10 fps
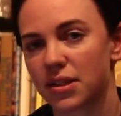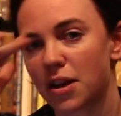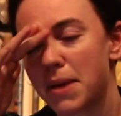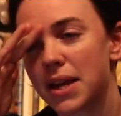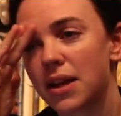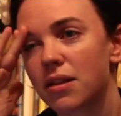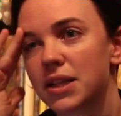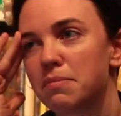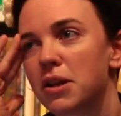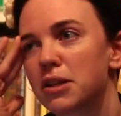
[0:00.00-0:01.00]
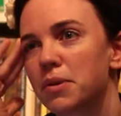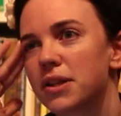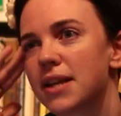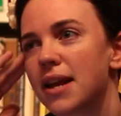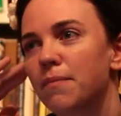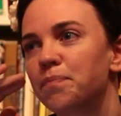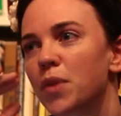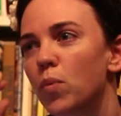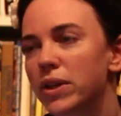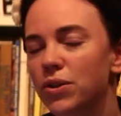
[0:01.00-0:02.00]
They're making all these multiples, and
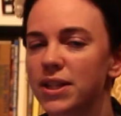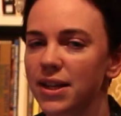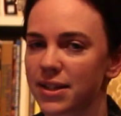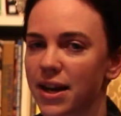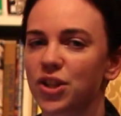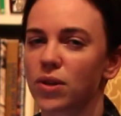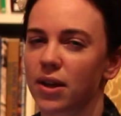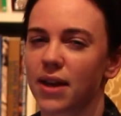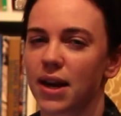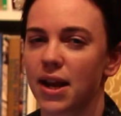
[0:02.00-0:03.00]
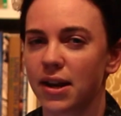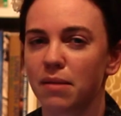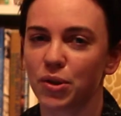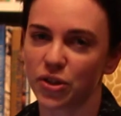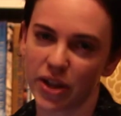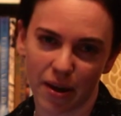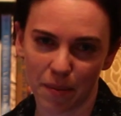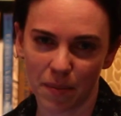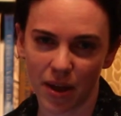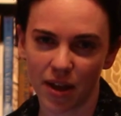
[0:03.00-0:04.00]
when you see a statue like that in a
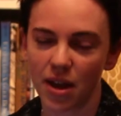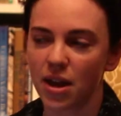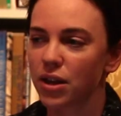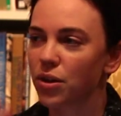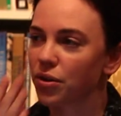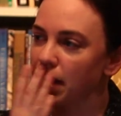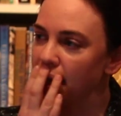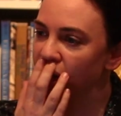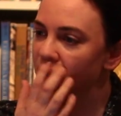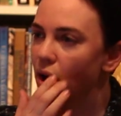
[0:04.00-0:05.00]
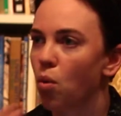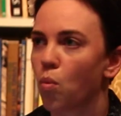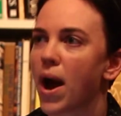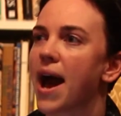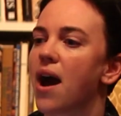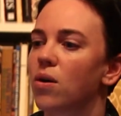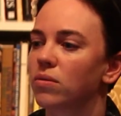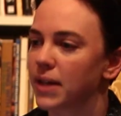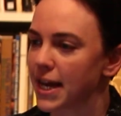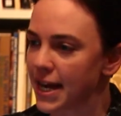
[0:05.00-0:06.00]
museum, you think, wow,
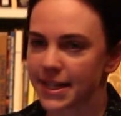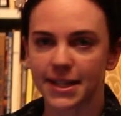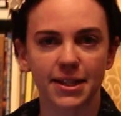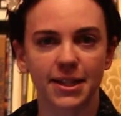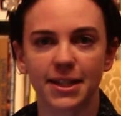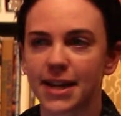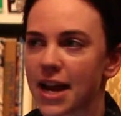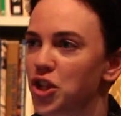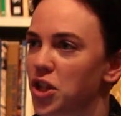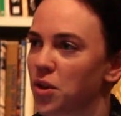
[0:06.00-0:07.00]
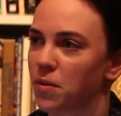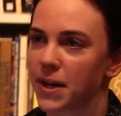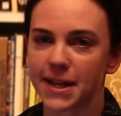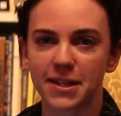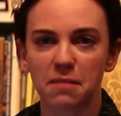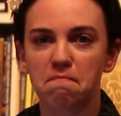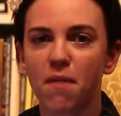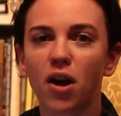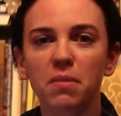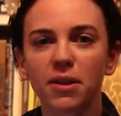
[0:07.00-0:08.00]
it's a statue, it's in
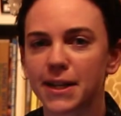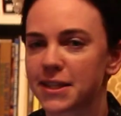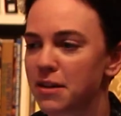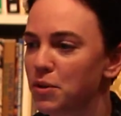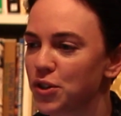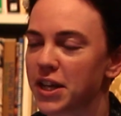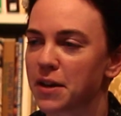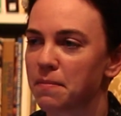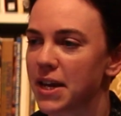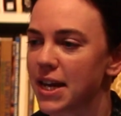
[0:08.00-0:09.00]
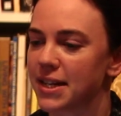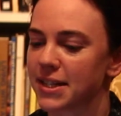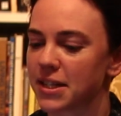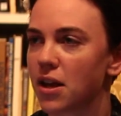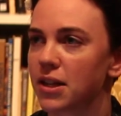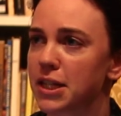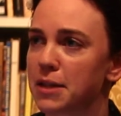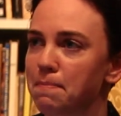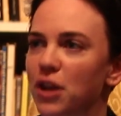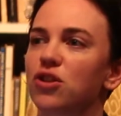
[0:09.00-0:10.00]
marble and it's in a museum, it is
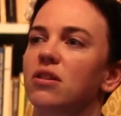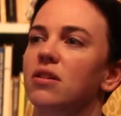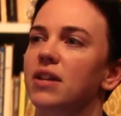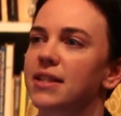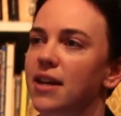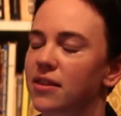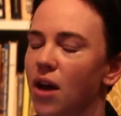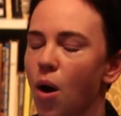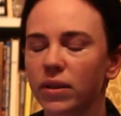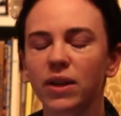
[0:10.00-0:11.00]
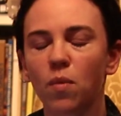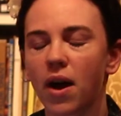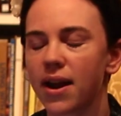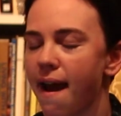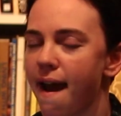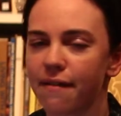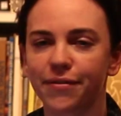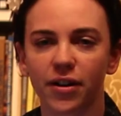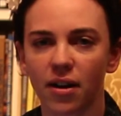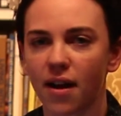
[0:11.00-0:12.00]
special, it's like the only one
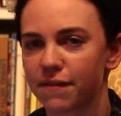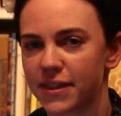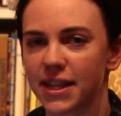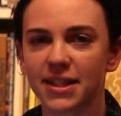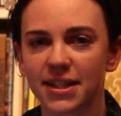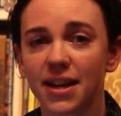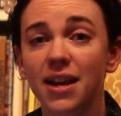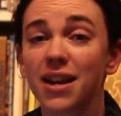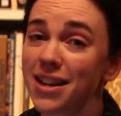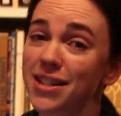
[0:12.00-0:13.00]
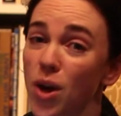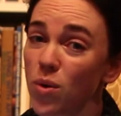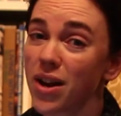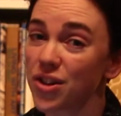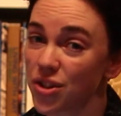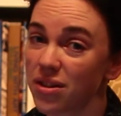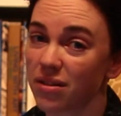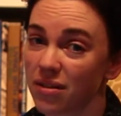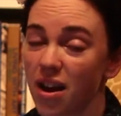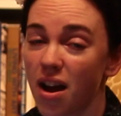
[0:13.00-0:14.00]
ever of this. So not true.